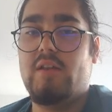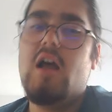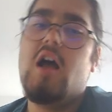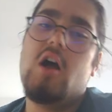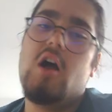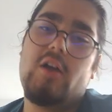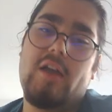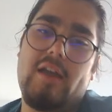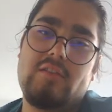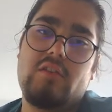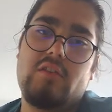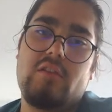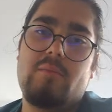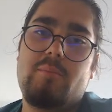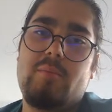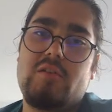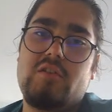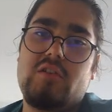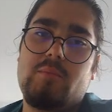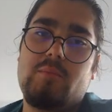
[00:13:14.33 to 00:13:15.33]
Okay, so the
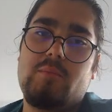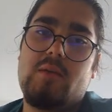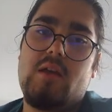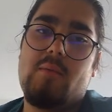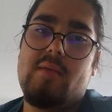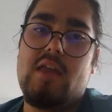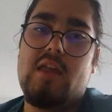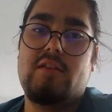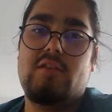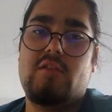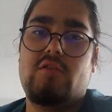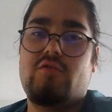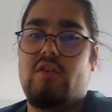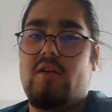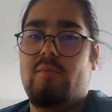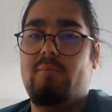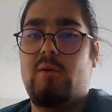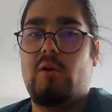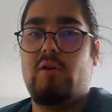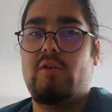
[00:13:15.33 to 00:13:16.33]
bishop coming here to try and
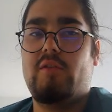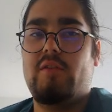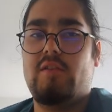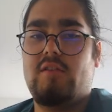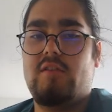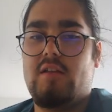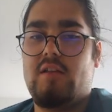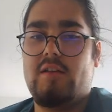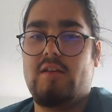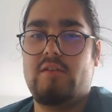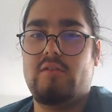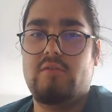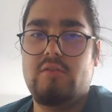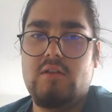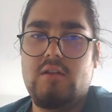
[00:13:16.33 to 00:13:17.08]
block this diagonal.